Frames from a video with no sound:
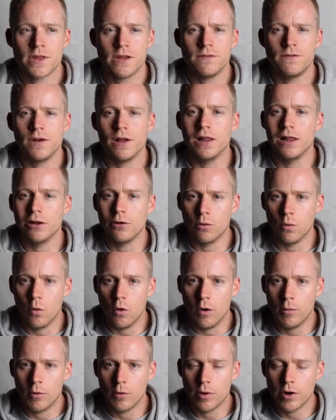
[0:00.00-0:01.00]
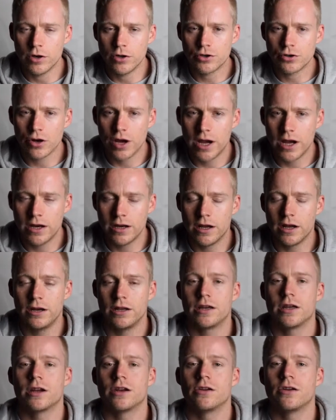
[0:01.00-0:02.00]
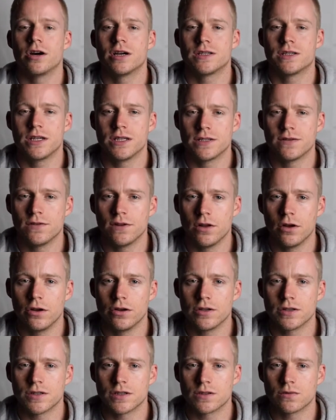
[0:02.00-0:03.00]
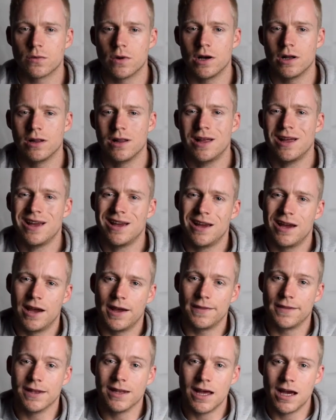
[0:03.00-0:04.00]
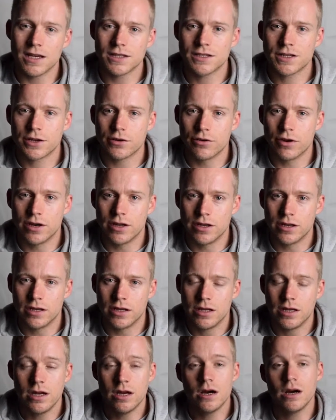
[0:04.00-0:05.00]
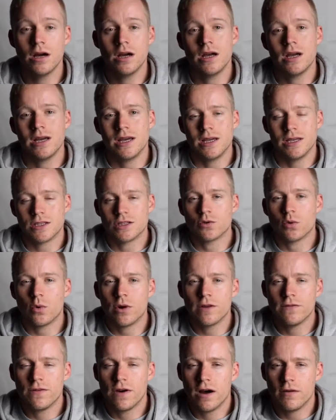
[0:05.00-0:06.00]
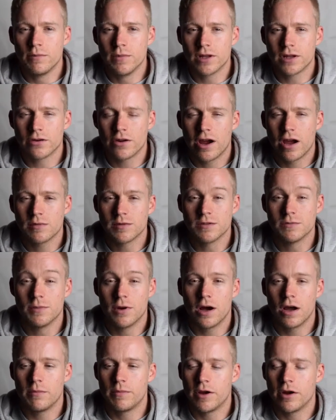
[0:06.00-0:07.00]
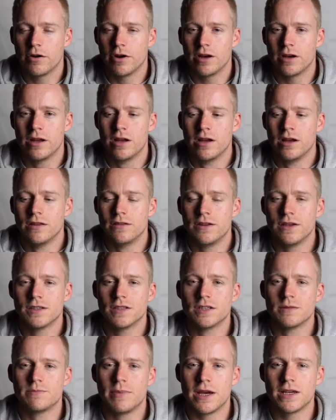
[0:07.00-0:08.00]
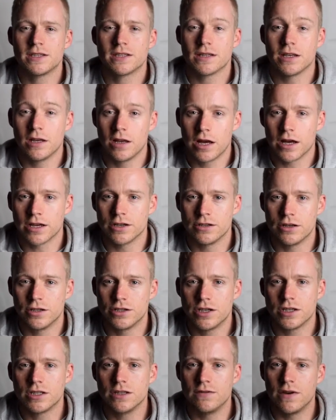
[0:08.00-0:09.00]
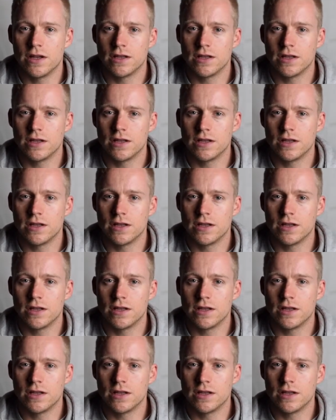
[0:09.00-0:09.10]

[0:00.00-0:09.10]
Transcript: you feel a little warmer when you train, and you get a nice sense of alertness as well. And the last ingredient here is 25 milligrams of bioperine. This is basically like a digestive